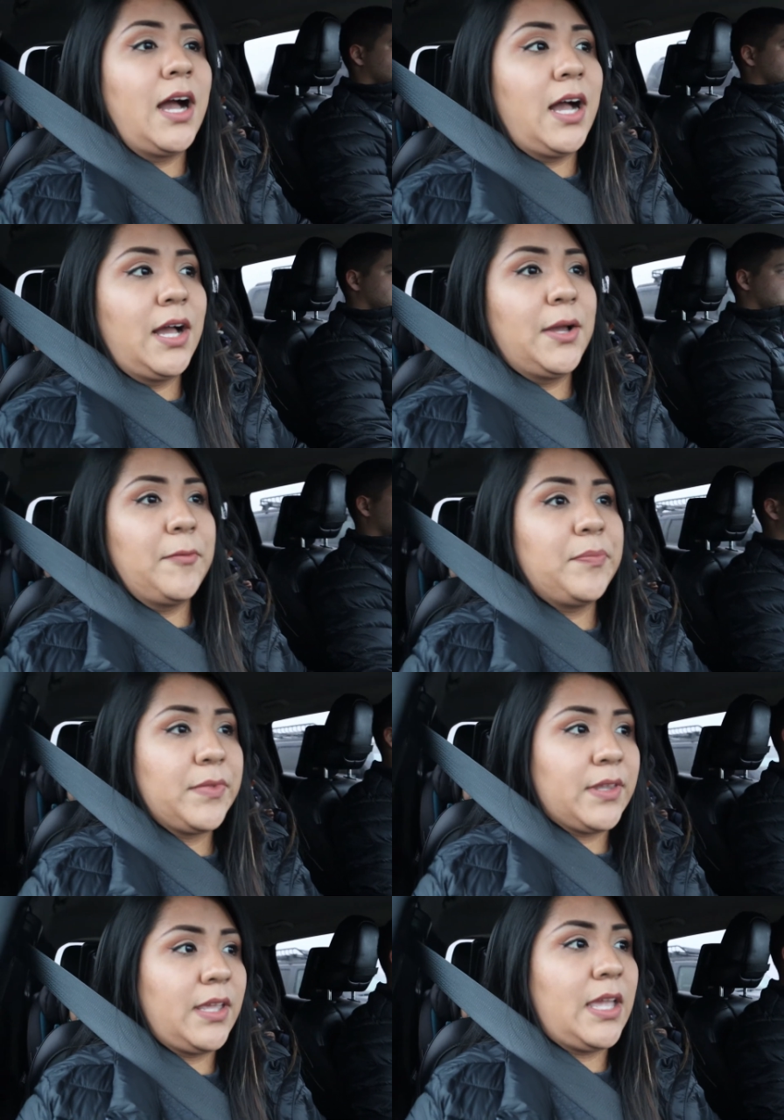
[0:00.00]
Um,
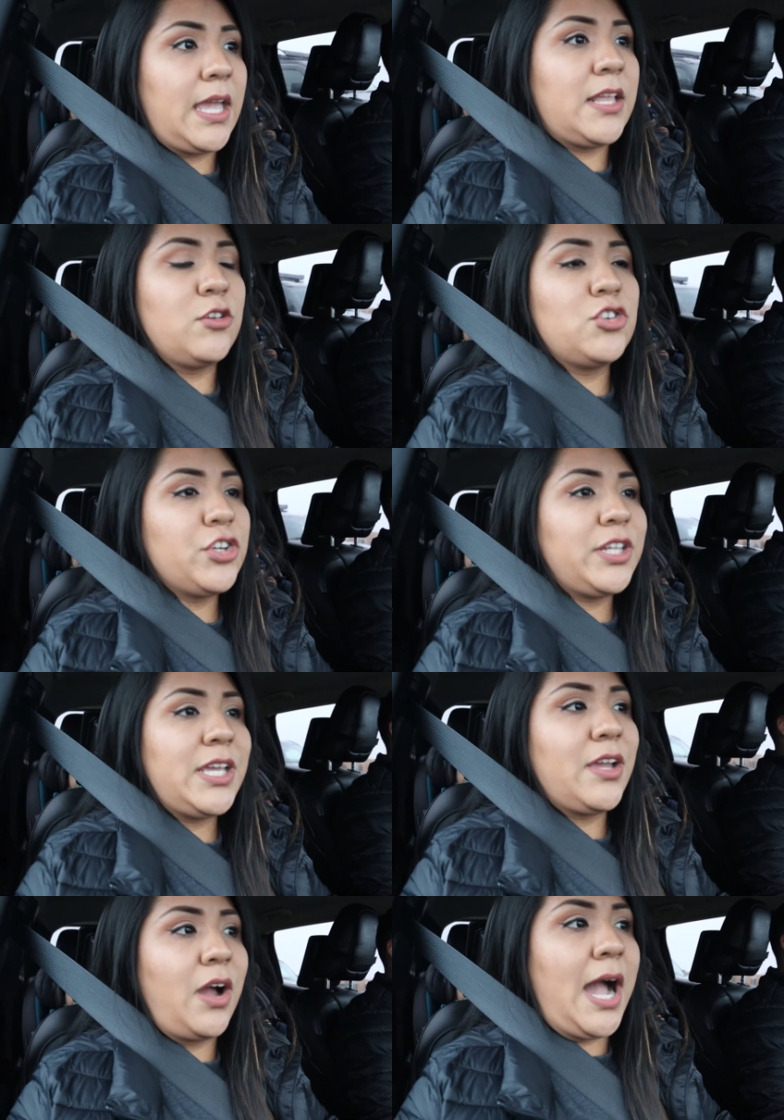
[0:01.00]
and
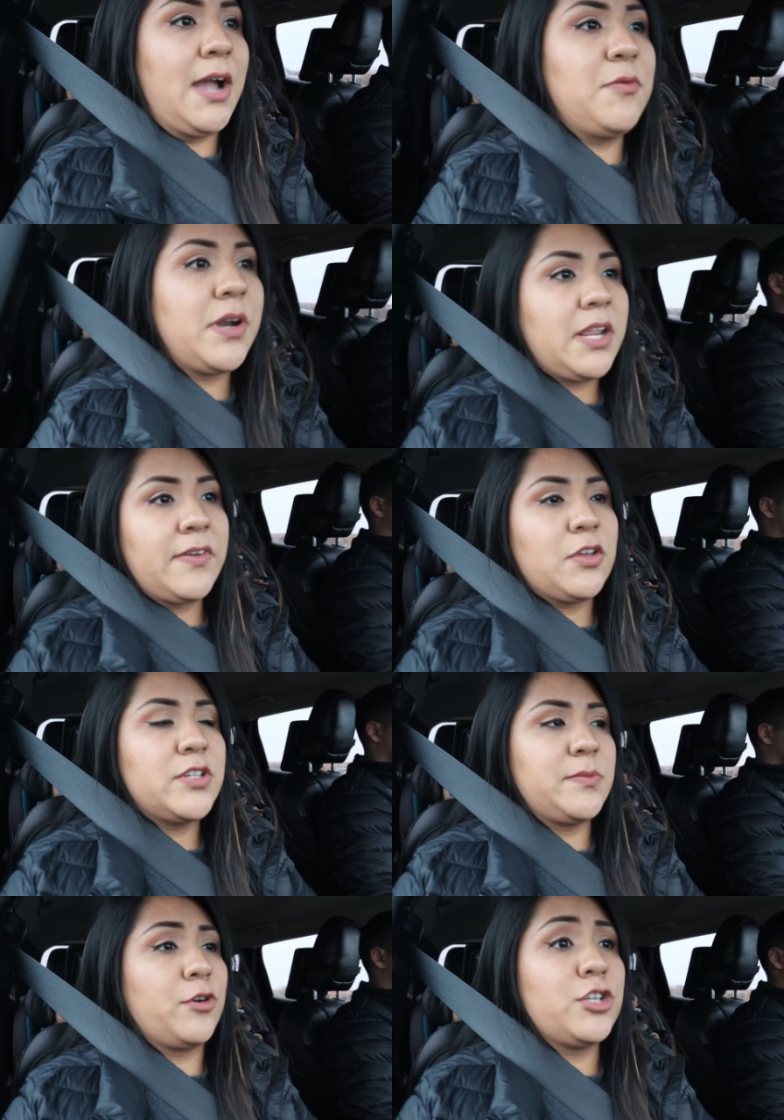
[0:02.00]
usually I wouldn't even
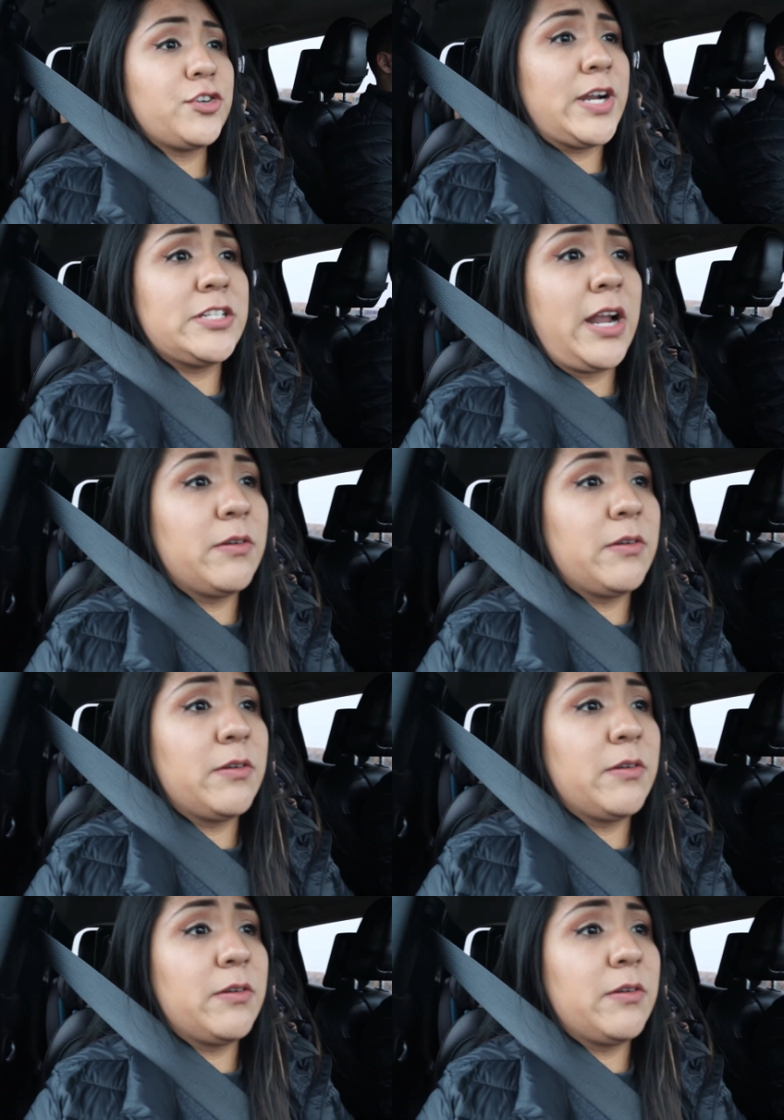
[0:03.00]
use a moisturizer.